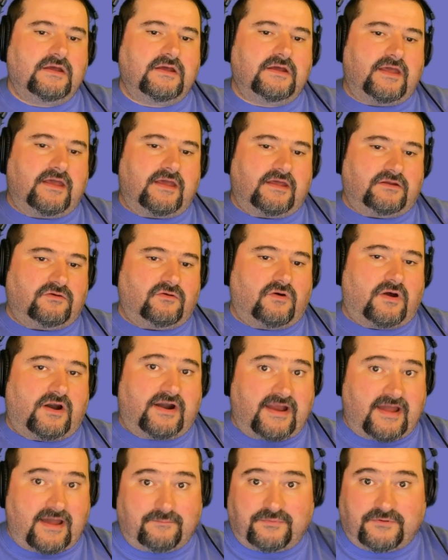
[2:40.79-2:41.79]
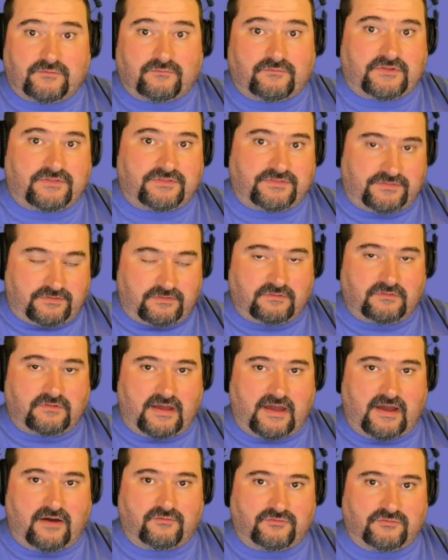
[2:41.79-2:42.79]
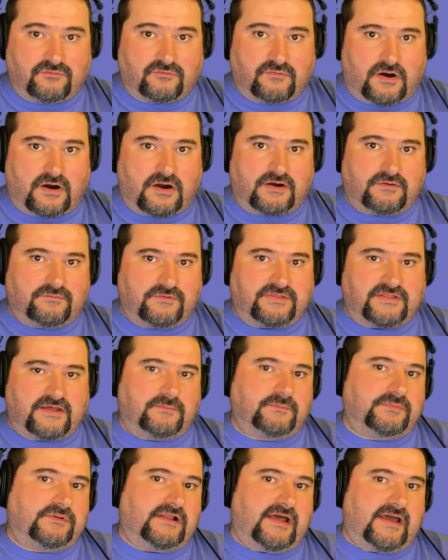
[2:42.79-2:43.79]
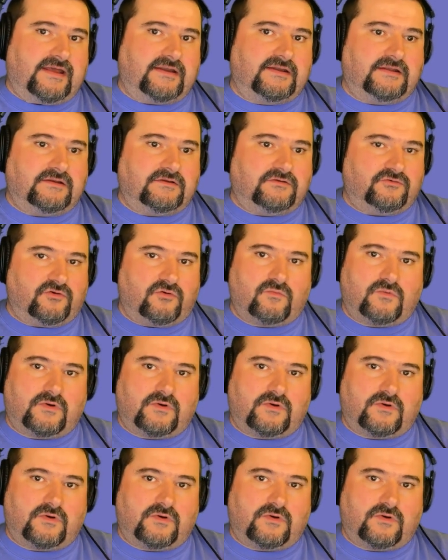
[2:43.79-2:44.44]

and you are happy with how you are with that plan and you don't